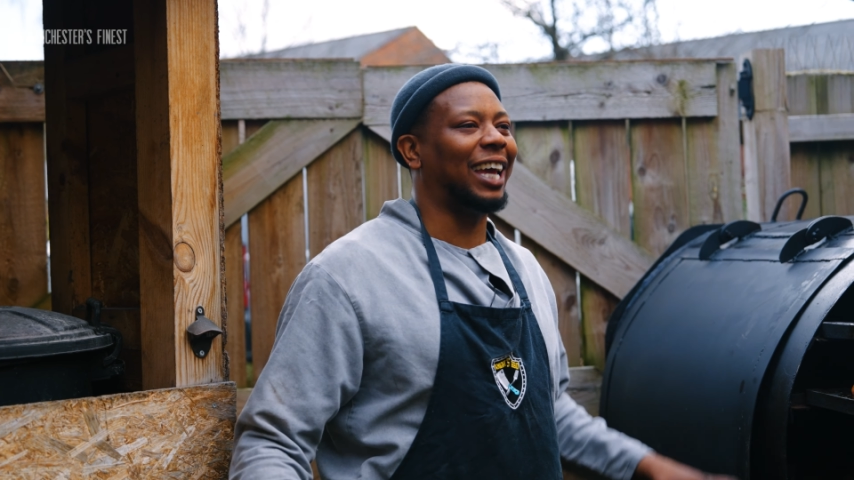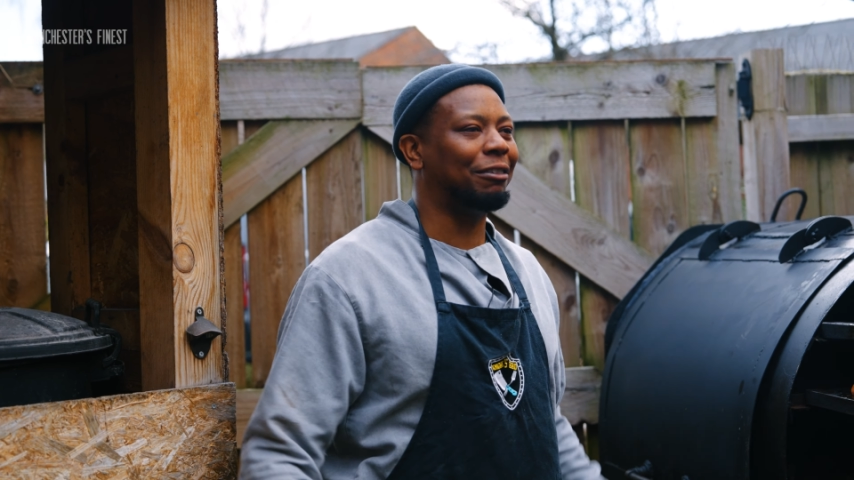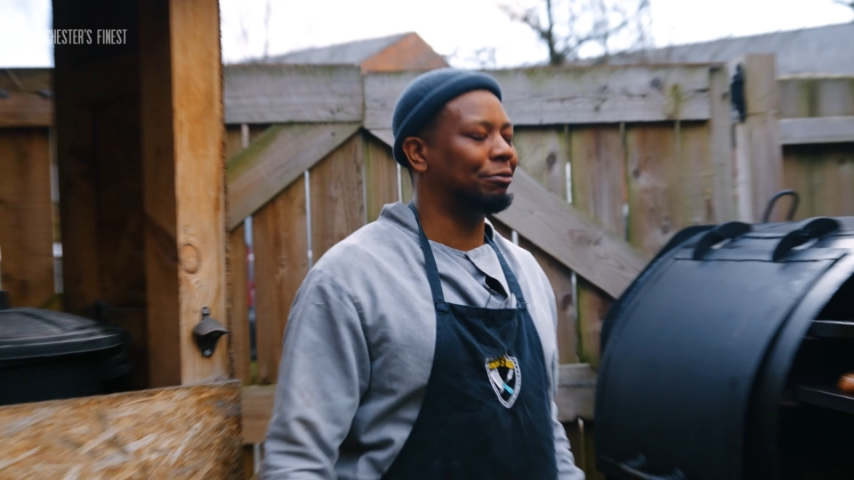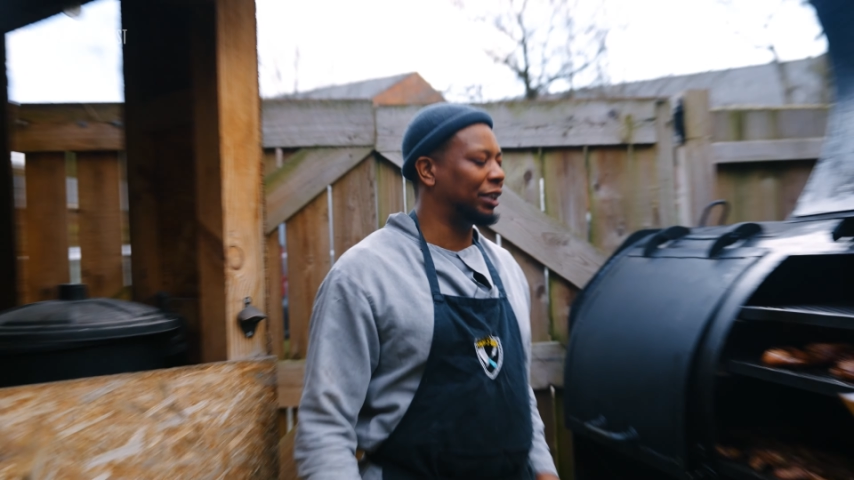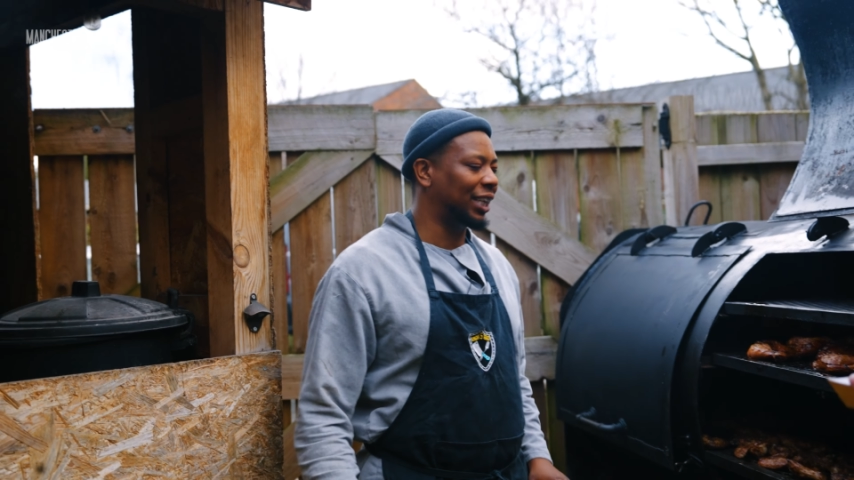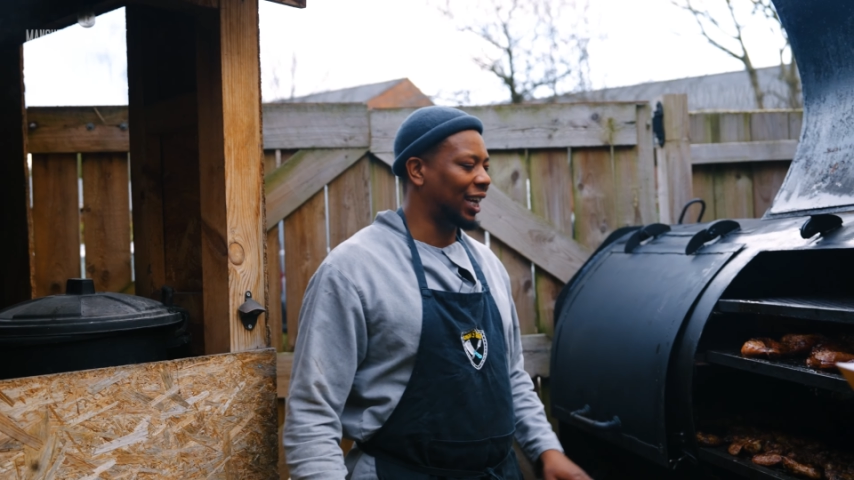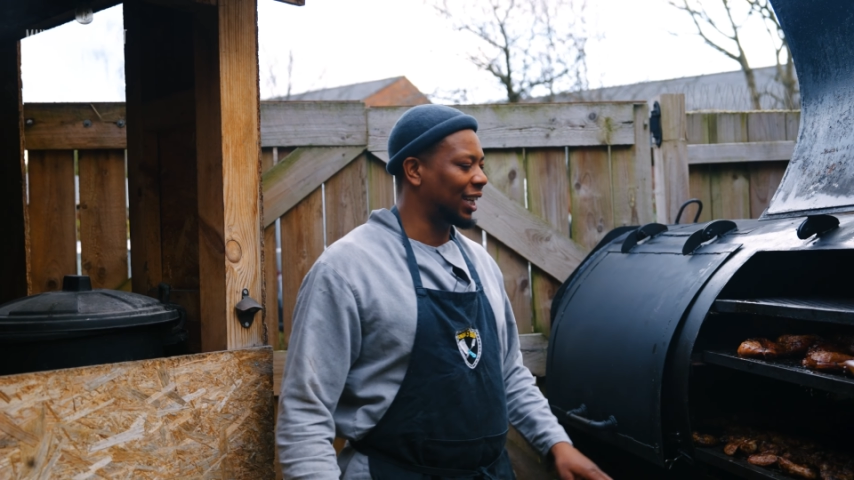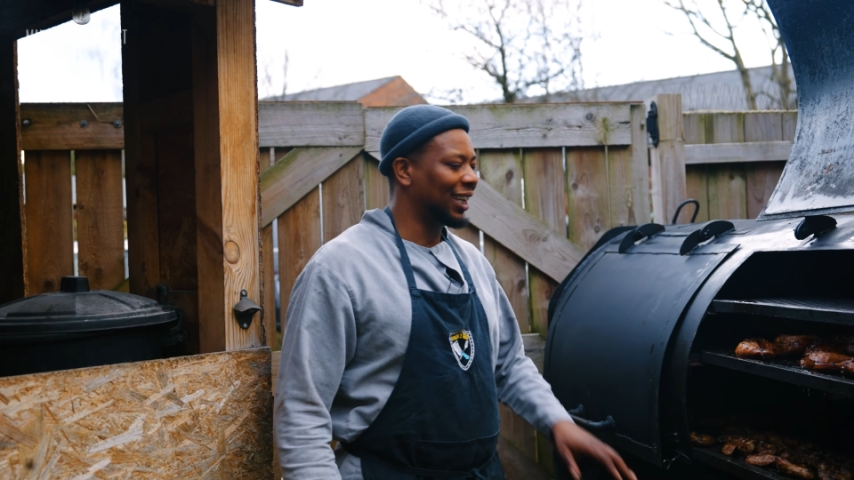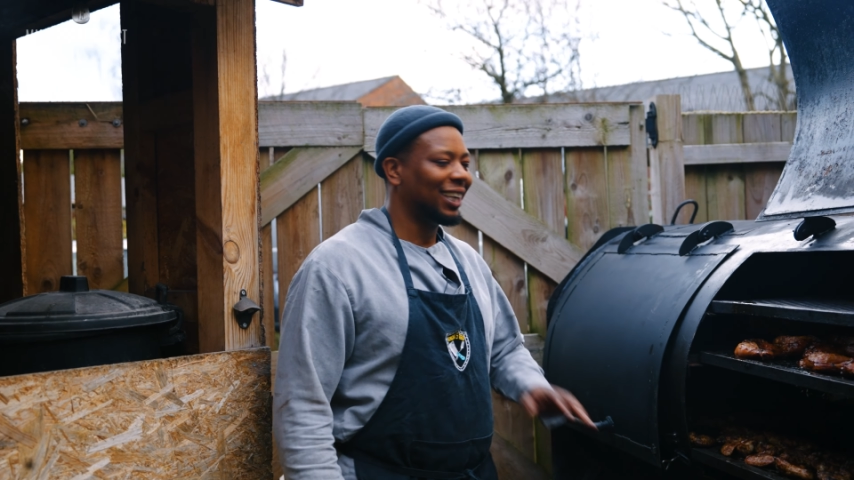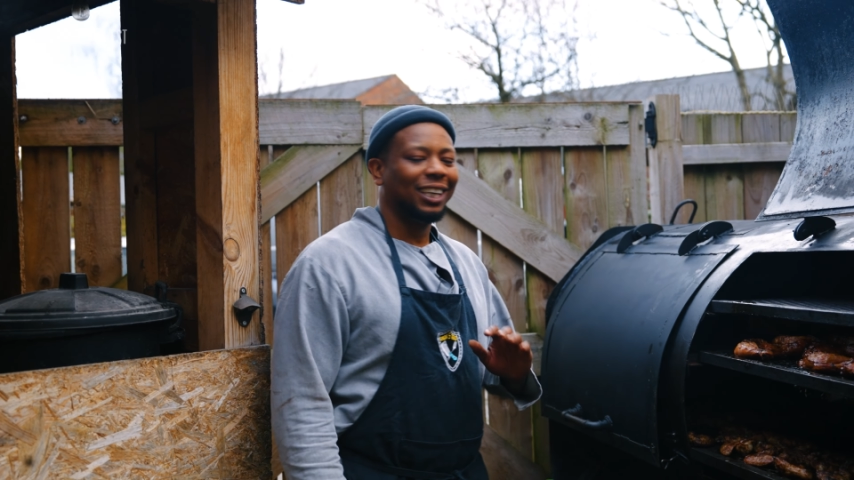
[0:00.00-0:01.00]
every day,
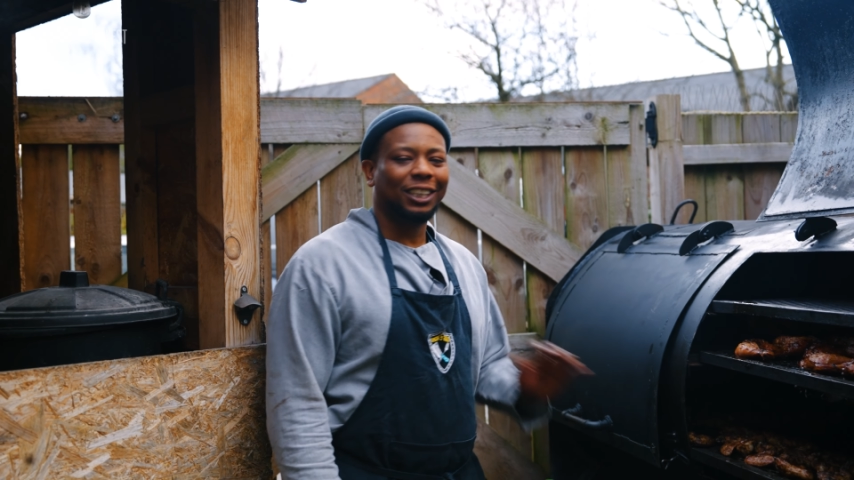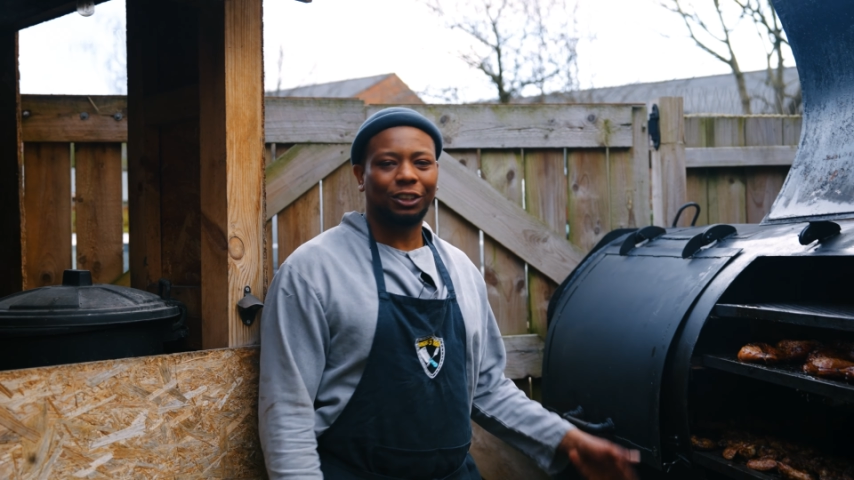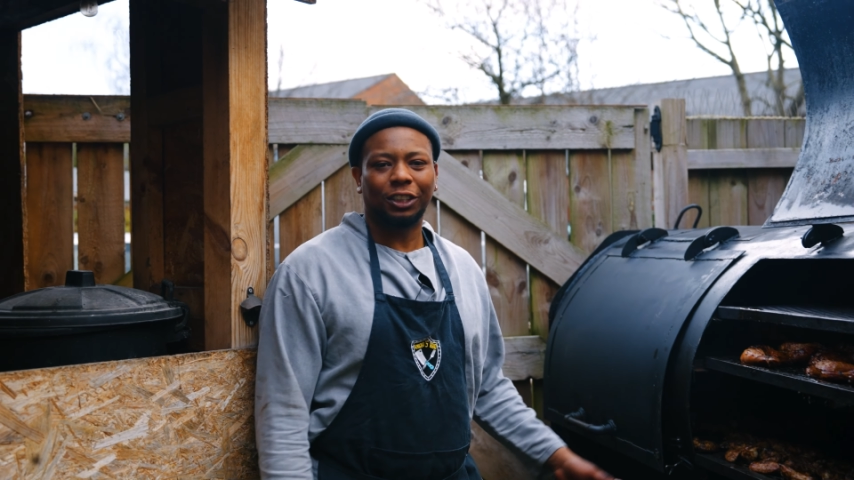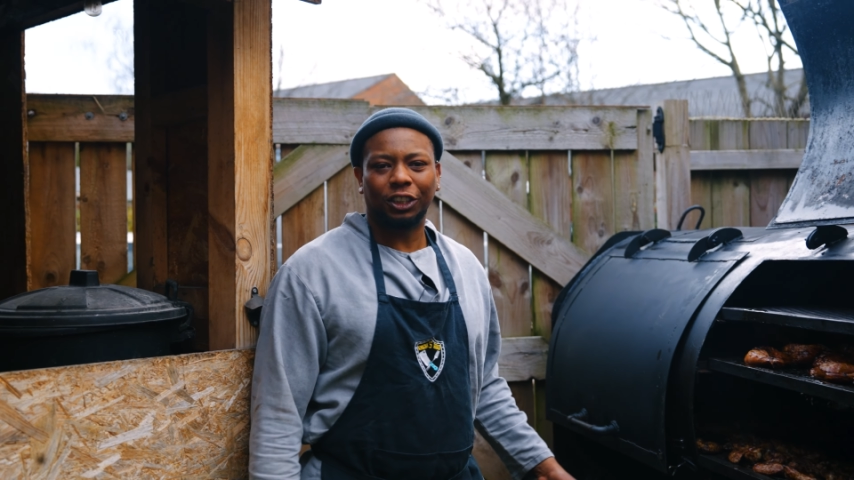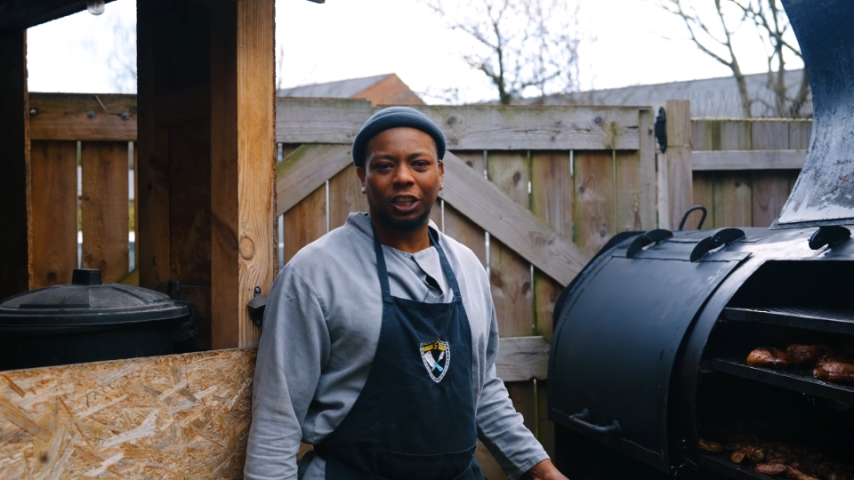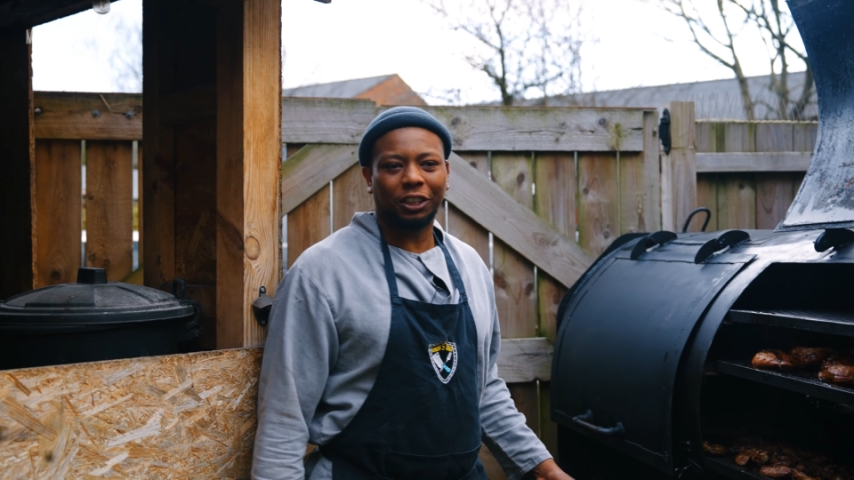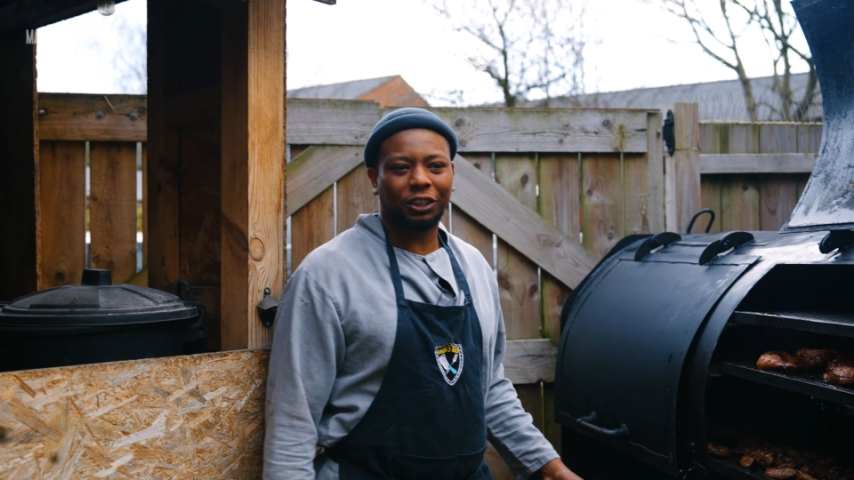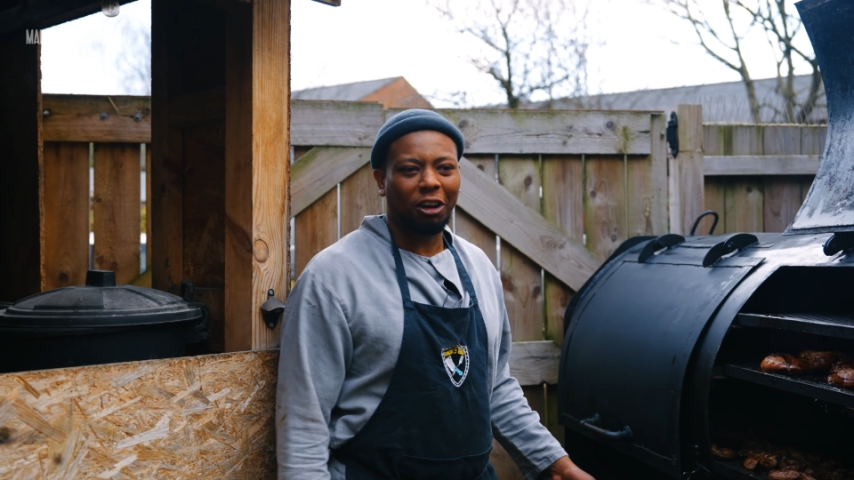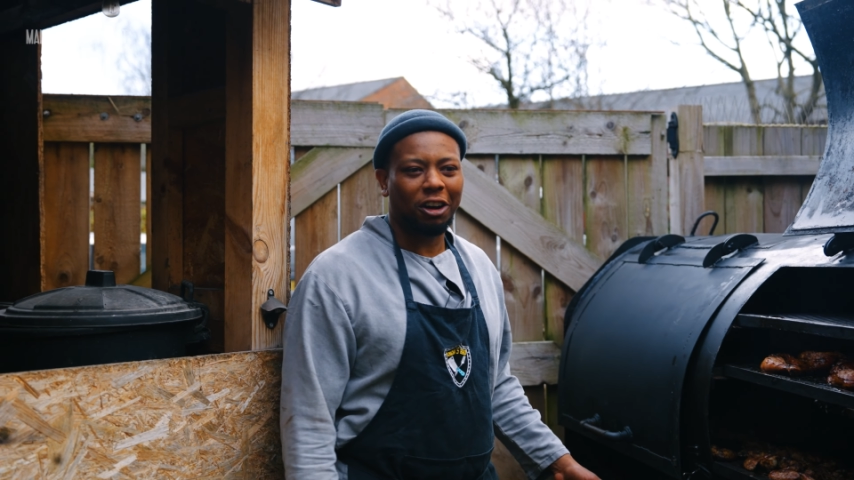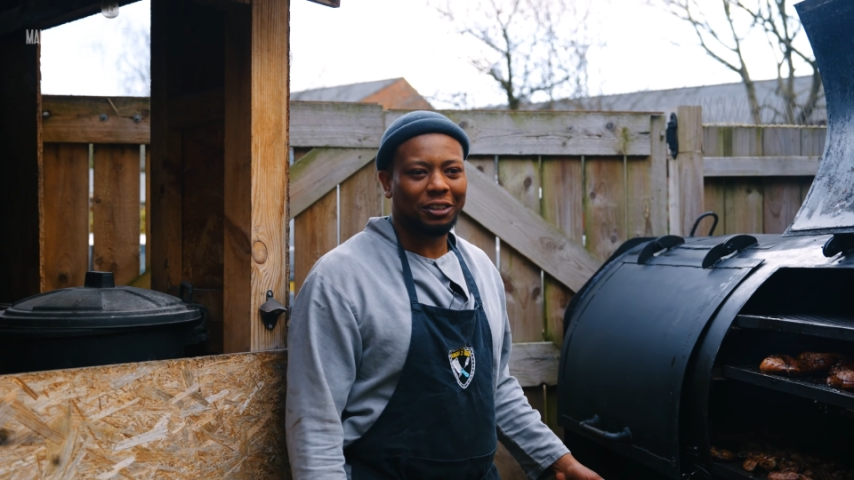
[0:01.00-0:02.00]
you got the
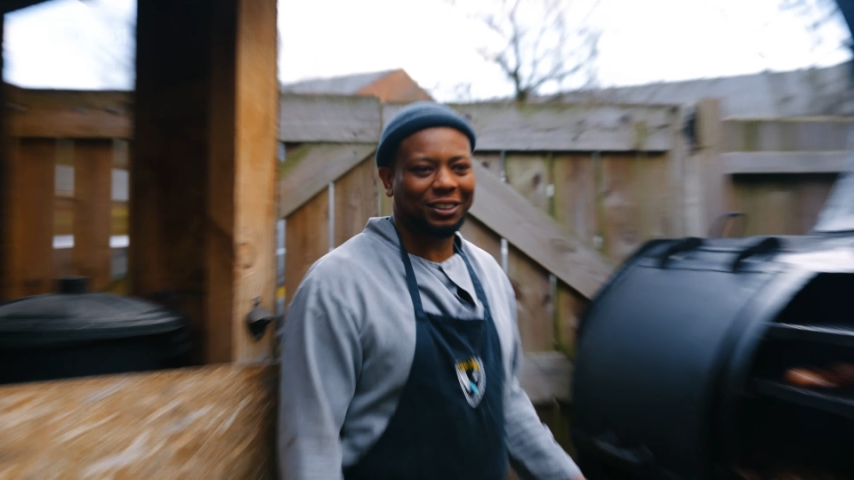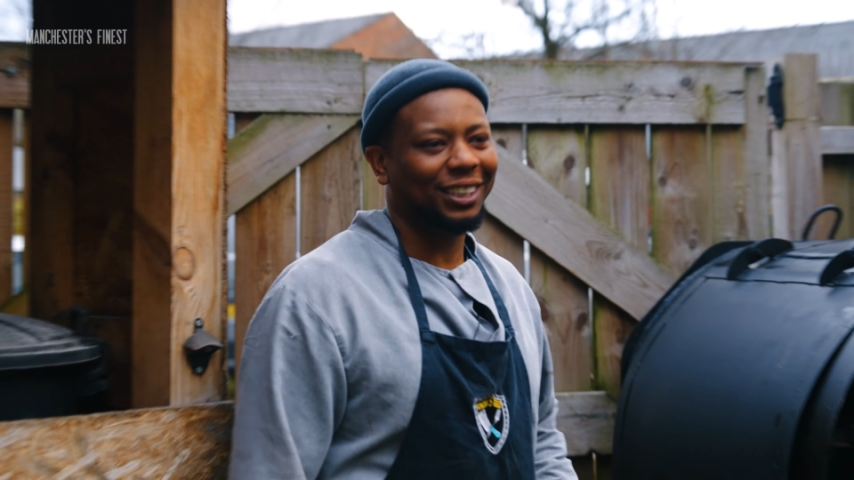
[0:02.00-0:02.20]
sauce.